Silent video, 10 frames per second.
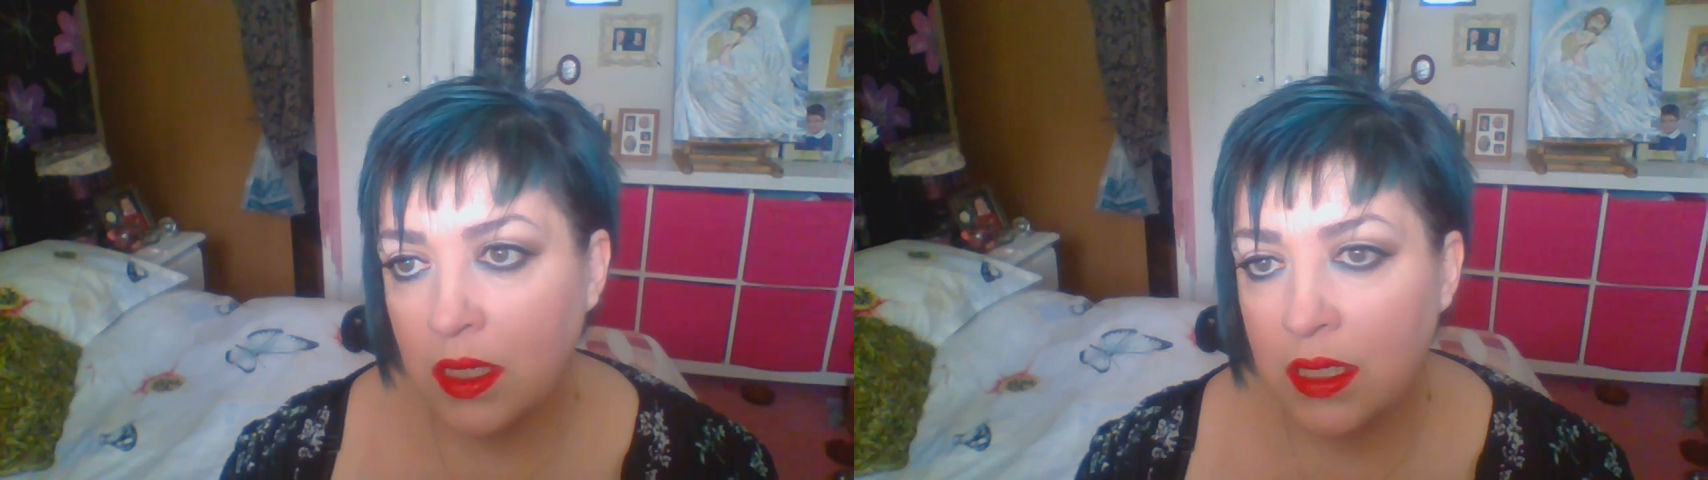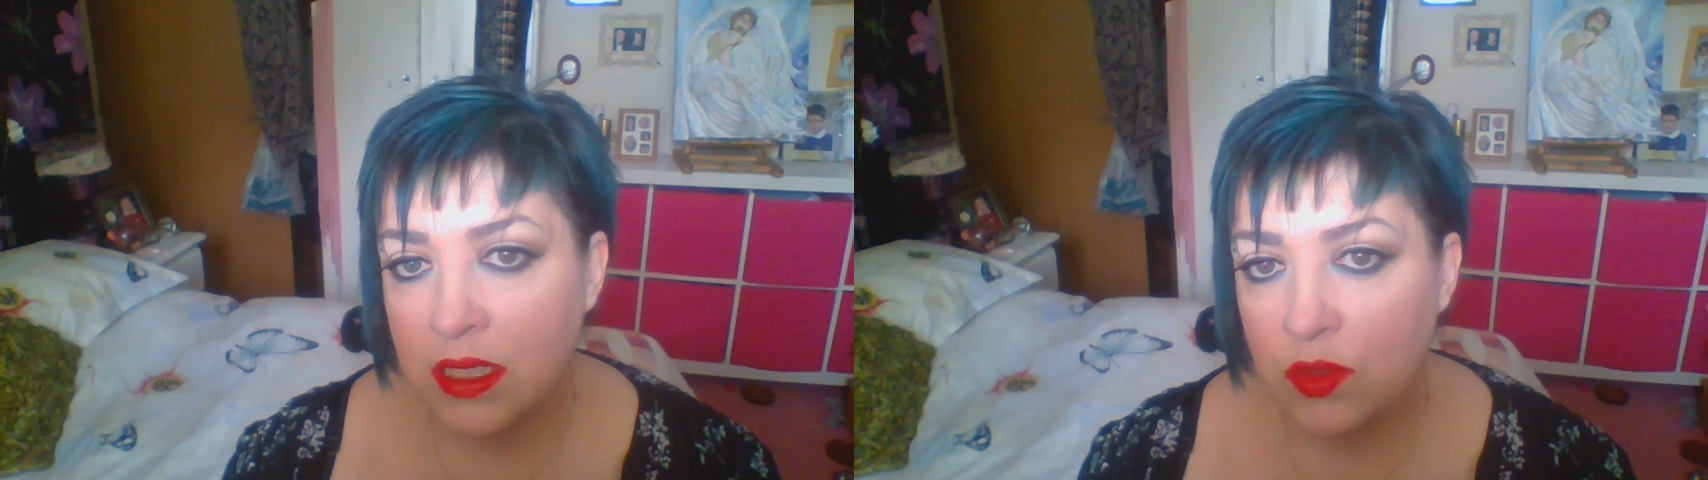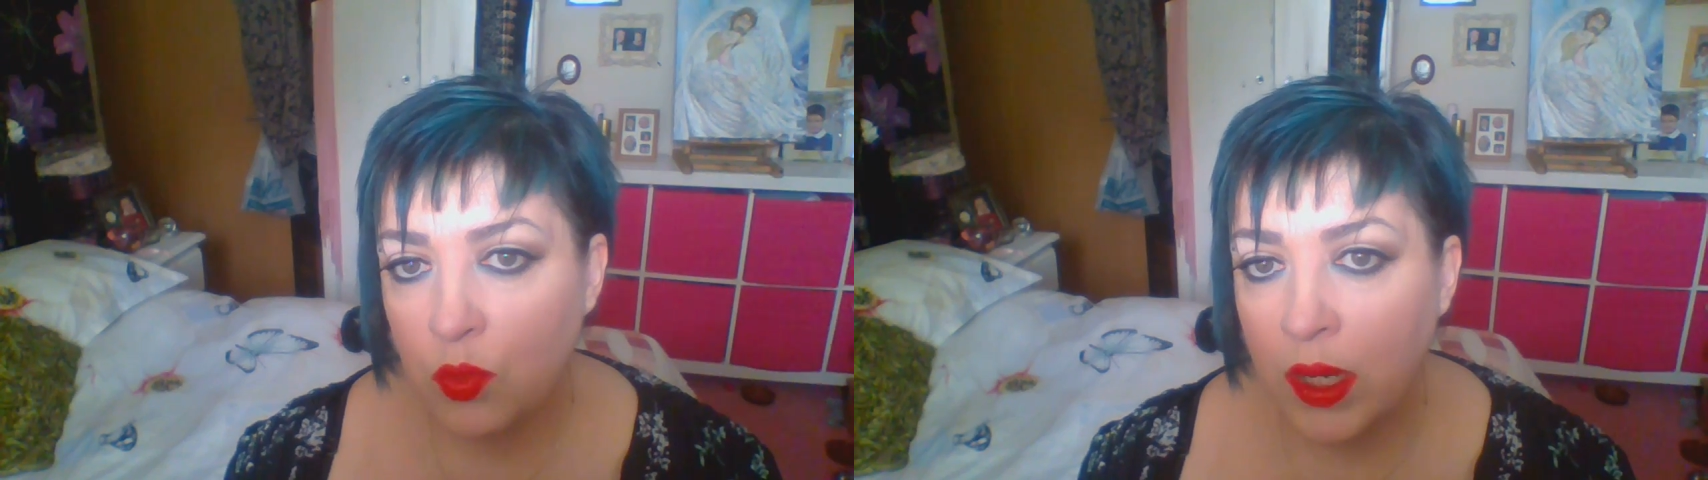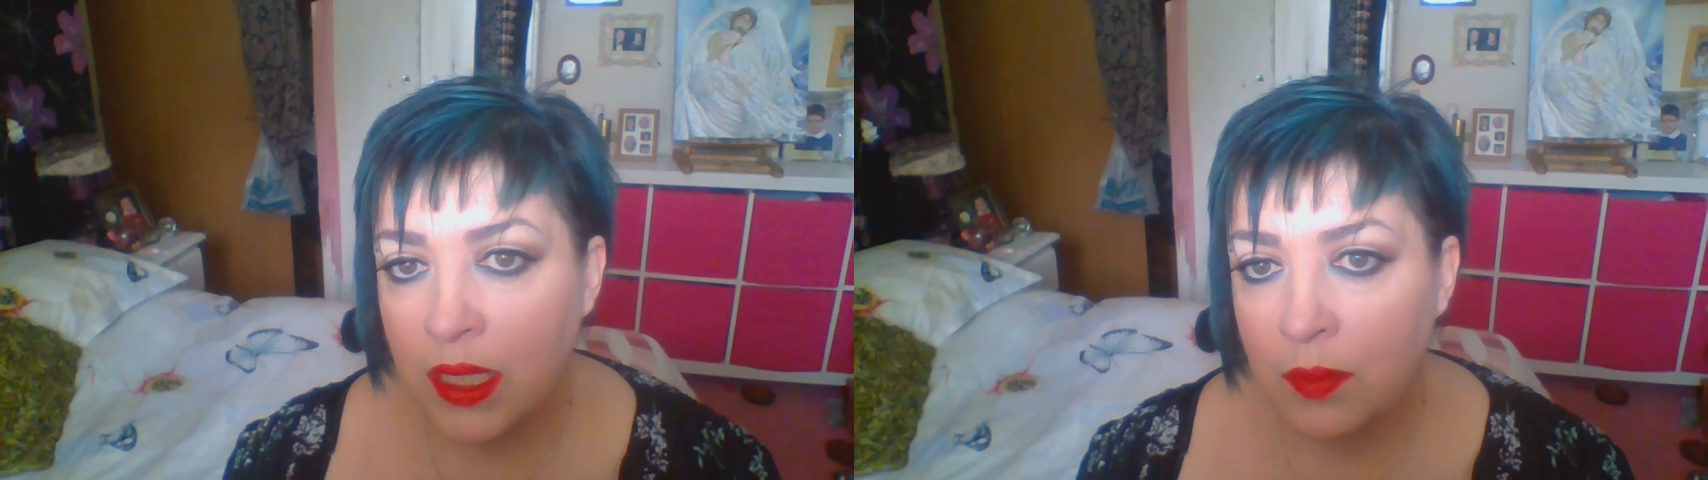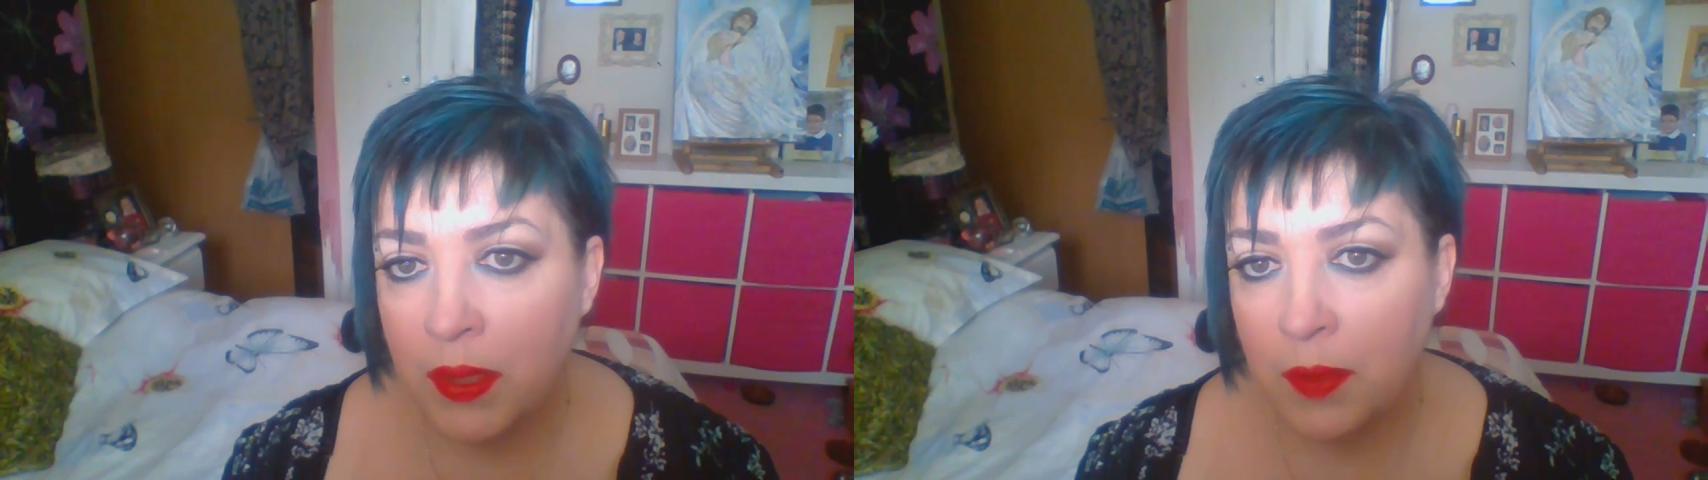and it's
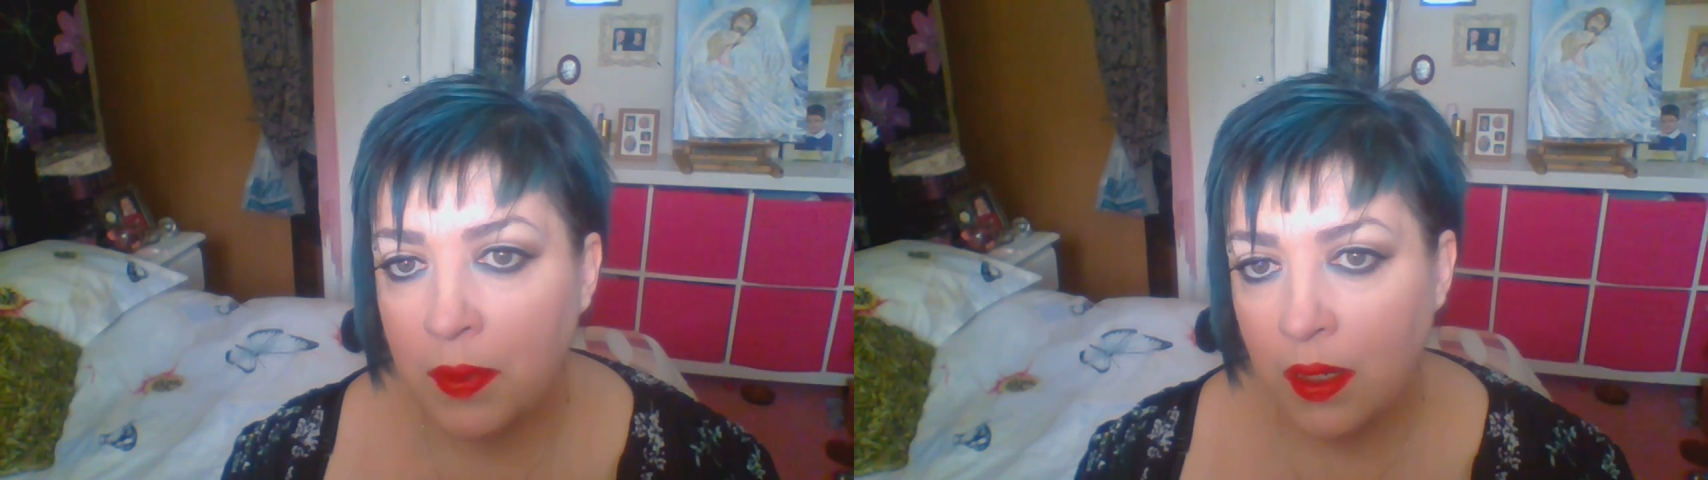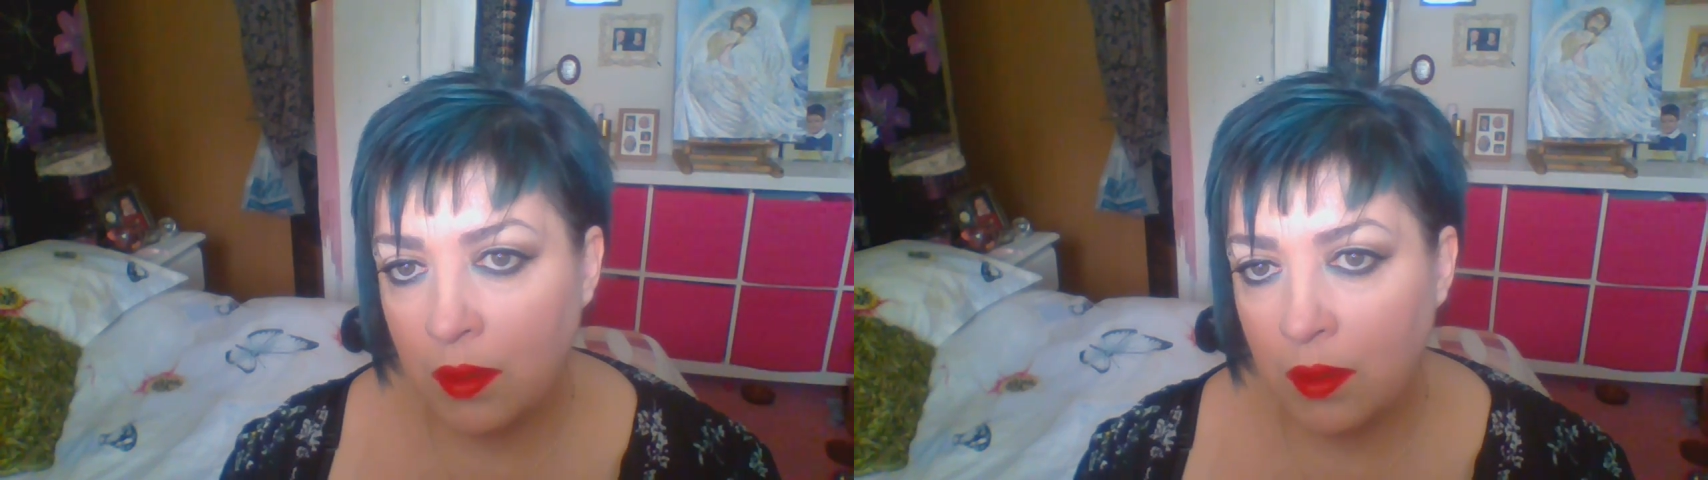waking people